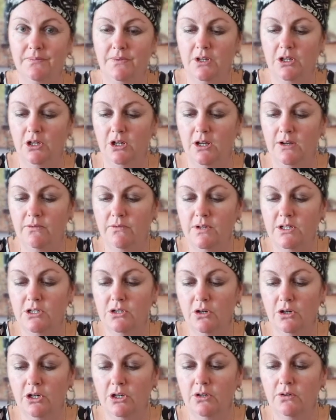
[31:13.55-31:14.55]
You know, if we
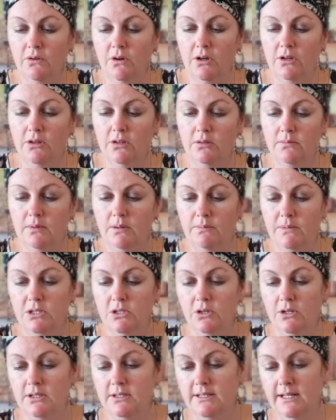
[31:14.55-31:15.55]
don't grow them and we
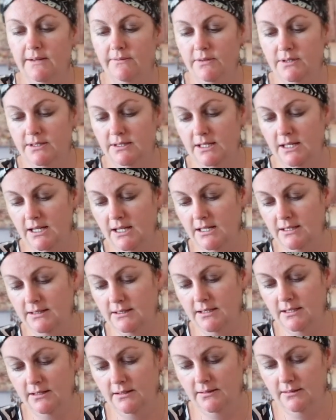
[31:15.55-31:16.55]
don't save the
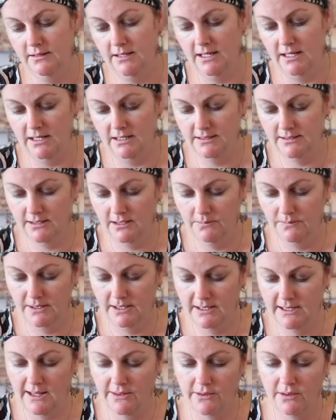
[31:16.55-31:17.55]
seeds, then it's going to be
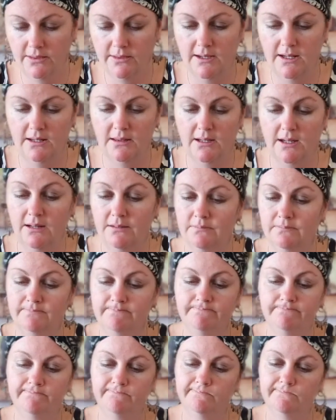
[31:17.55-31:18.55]
another thing that
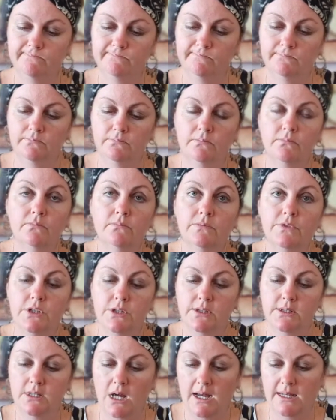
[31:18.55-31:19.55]

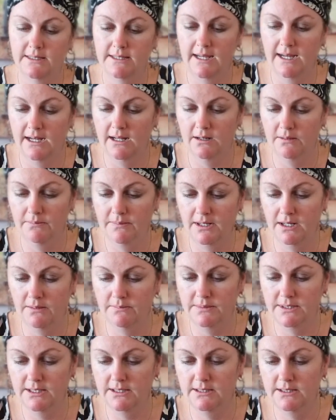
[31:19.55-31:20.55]
just dies out and
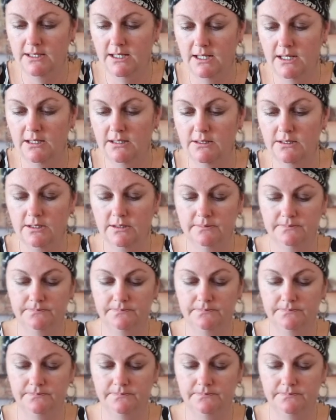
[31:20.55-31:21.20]
becomes extinct.